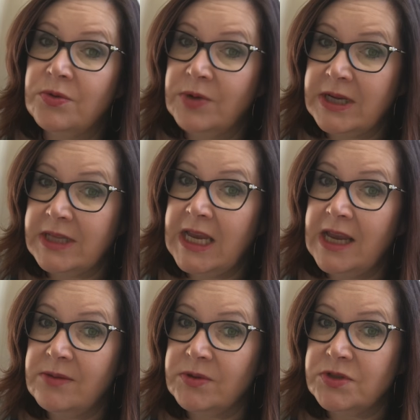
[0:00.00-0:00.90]
quickly
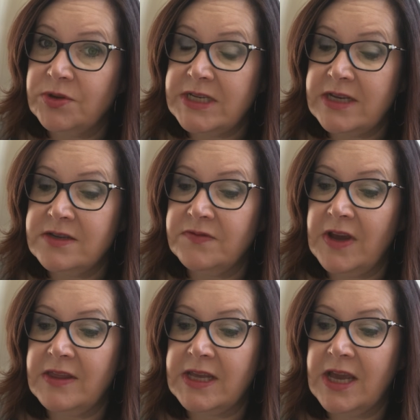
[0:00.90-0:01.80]
able to
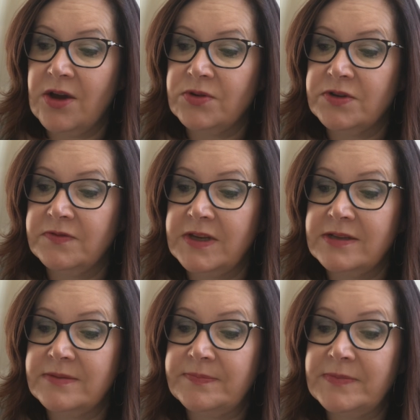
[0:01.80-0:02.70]
identify the
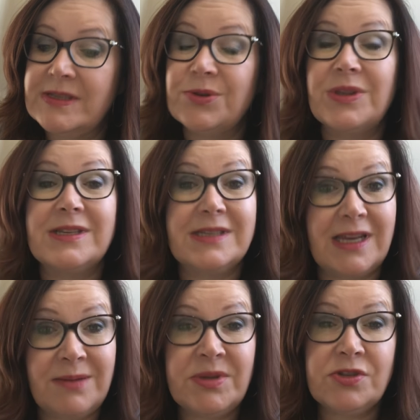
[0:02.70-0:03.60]
counterfeit. So the
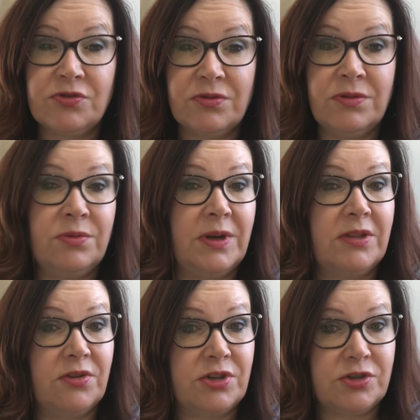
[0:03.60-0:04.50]
same is true
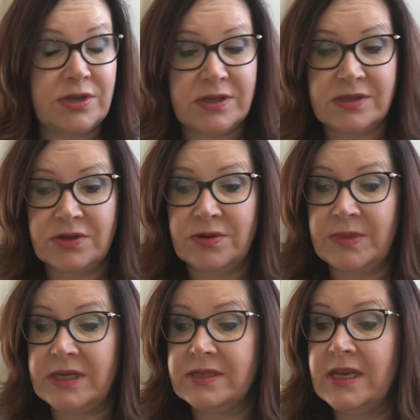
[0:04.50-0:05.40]
with Christian
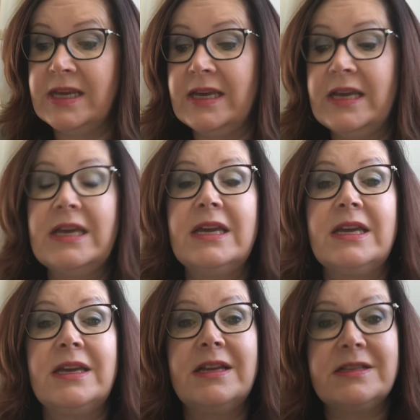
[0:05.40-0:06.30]
discernment.
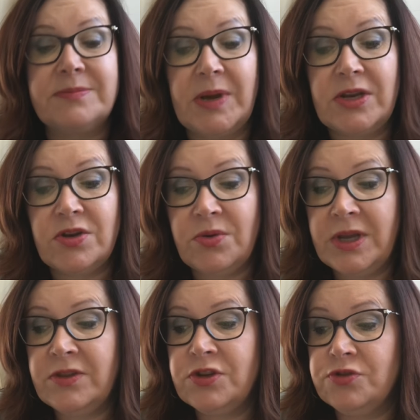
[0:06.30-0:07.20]
It's by
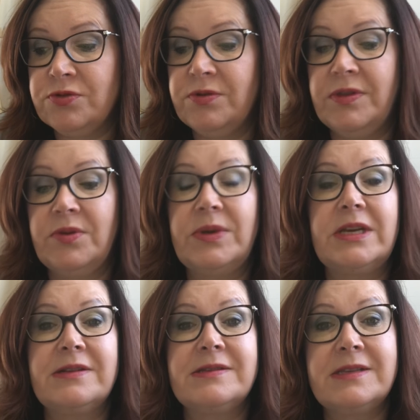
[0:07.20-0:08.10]
knowing the truth that we
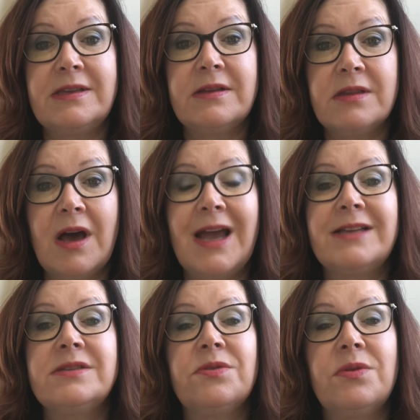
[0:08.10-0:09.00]
can see the lie.
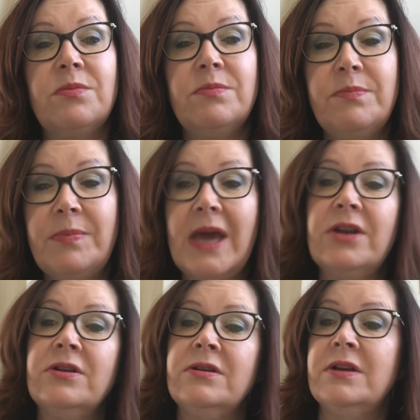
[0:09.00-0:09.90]
So the
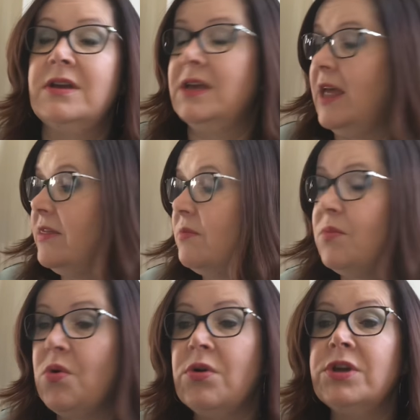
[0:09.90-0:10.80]
better and the
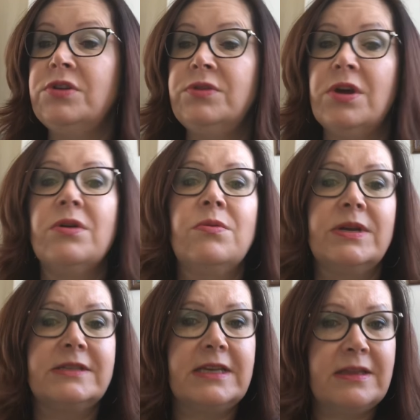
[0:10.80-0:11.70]
more you know
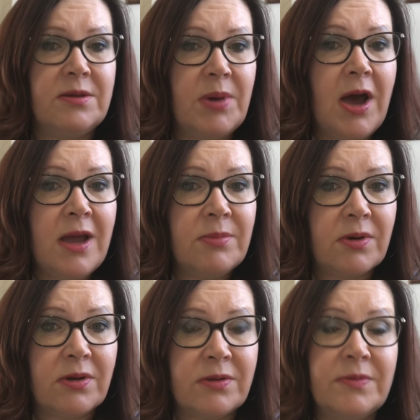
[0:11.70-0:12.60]
what's in the
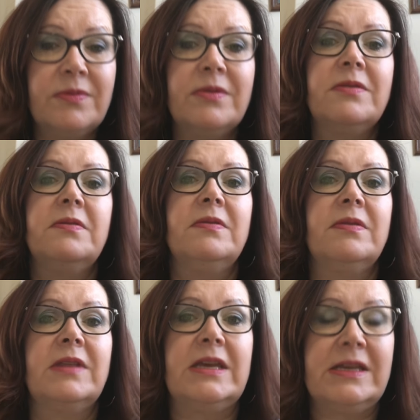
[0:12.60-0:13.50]
Bible,
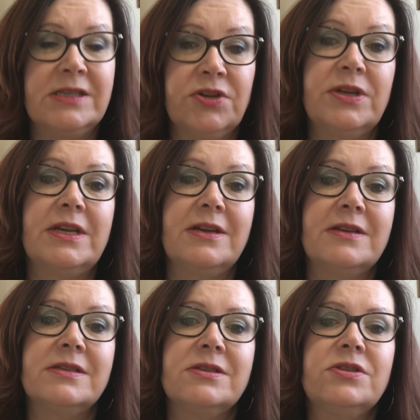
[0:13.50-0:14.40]
the easier it
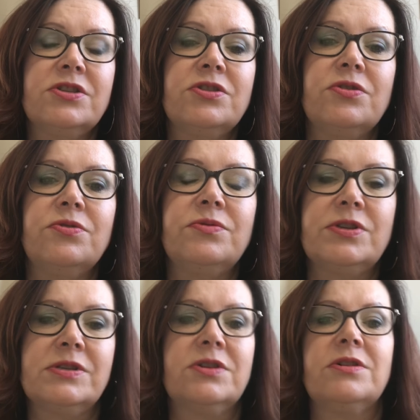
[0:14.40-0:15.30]
is to
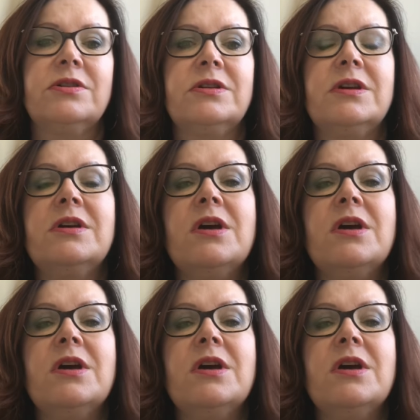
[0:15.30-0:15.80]
discern